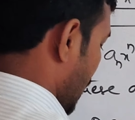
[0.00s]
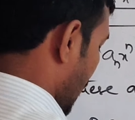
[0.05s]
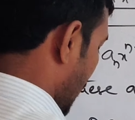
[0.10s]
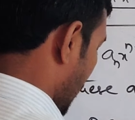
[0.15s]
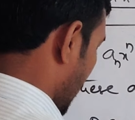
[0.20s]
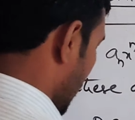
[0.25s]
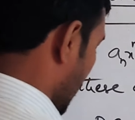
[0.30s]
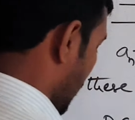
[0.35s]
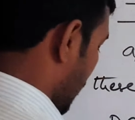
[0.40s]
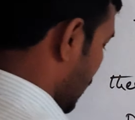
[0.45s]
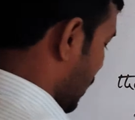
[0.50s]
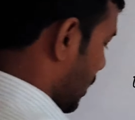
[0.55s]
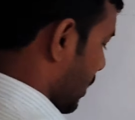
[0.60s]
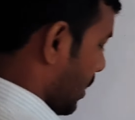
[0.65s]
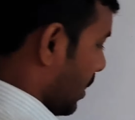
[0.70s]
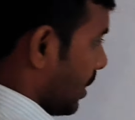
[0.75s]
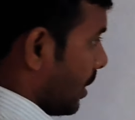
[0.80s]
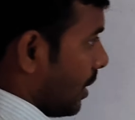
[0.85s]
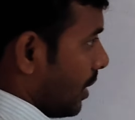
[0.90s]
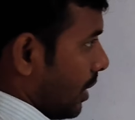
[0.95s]
Again,
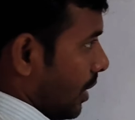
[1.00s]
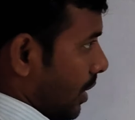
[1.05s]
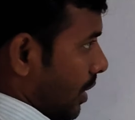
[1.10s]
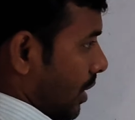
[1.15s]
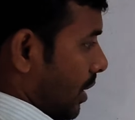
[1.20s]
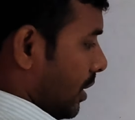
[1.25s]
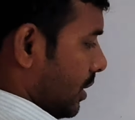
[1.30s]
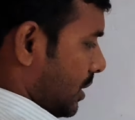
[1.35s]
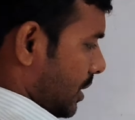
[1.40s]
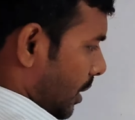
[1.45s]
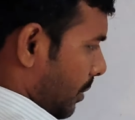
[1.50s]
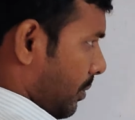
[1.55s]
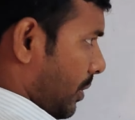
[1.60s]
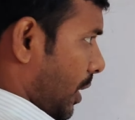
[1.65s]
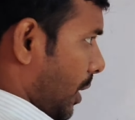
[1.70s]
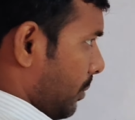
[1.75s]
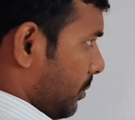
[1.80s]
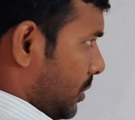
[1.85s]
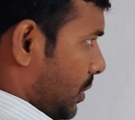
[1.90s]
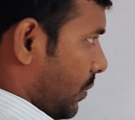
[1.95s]

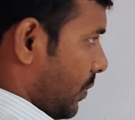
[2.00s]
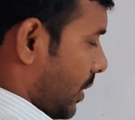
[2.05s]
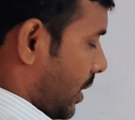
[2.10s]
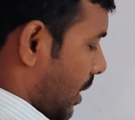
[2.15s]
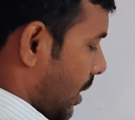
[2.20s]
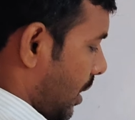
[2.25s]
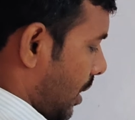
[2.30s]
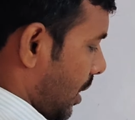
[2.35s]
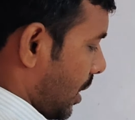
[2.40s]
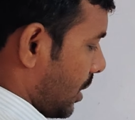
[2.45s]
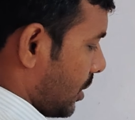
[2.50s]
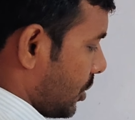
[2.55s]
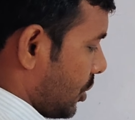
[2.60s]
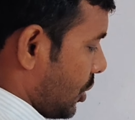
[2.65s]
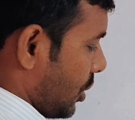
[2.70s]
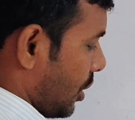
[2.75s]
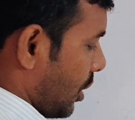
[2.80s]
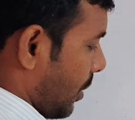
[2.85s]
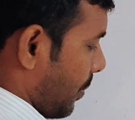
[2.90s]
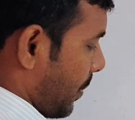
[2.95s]
sometimes we can
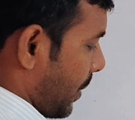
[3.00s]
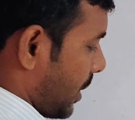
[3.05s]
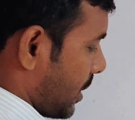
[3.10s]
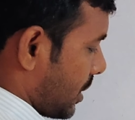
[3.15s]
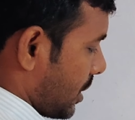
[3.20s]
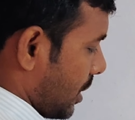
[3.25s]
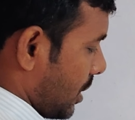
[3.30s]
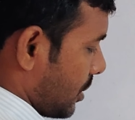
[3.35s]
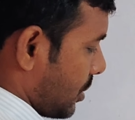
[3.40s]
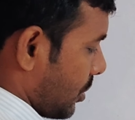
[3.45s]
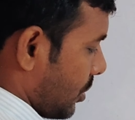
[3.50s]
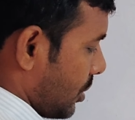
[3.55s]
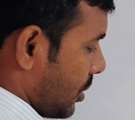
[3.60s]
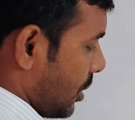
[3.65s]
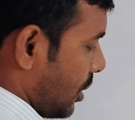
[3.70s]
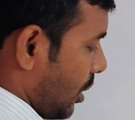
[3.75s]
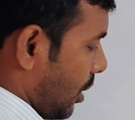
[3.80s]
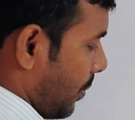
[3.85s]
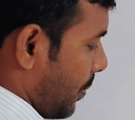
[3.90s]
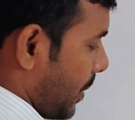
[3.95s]
take G of x also.
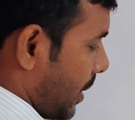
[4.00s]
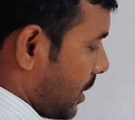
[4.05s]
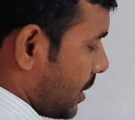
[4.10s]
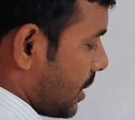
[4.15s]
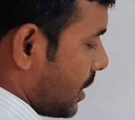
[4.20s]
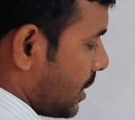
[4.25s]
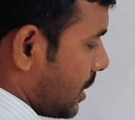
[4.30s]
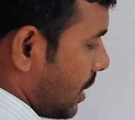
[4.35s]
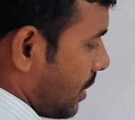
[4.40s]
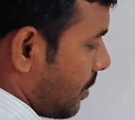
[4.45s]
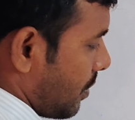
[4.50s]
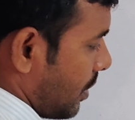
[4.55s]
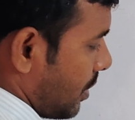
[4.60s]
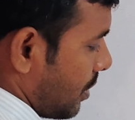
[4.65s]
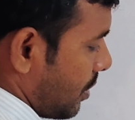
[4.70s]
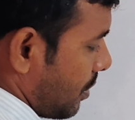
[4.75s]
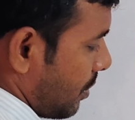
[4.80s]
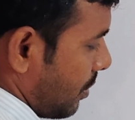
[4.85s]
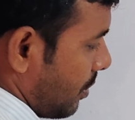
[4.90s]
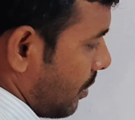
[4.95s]
G of x is
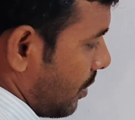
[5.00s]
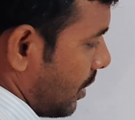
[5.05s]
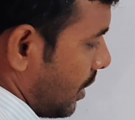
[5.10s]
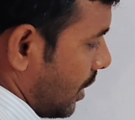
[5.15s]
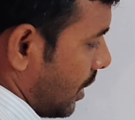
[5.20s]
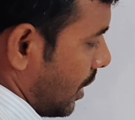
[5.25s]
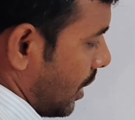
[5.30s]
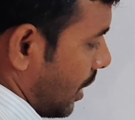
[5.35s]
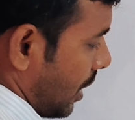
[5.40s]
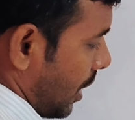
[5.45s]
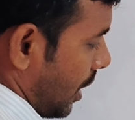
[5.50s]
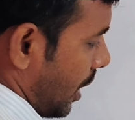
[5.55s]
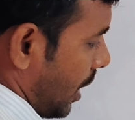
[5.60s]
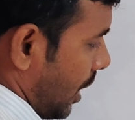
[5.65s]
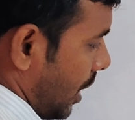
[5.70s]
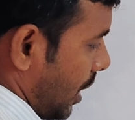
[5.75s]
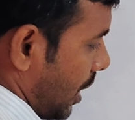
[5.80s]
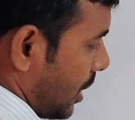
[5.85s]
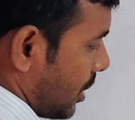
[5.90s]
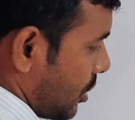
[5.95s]
equal to
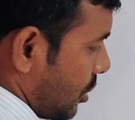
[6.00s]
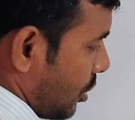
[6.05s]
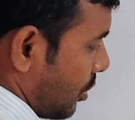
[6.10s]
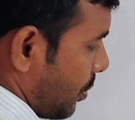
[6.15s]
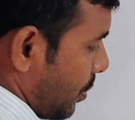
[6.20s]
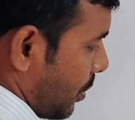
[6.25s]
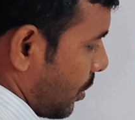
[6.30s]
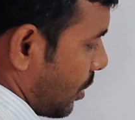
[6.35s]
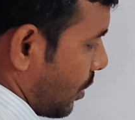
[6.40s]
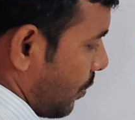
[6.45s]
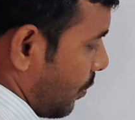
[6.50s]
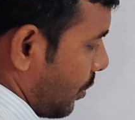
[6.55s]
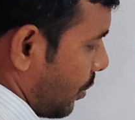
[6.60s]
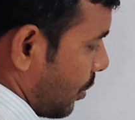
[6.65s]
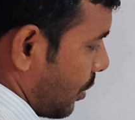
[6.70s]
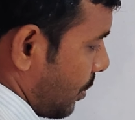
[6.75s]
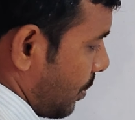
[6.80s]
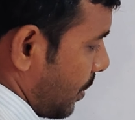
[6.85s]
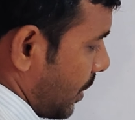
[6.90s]
Ax to the power 4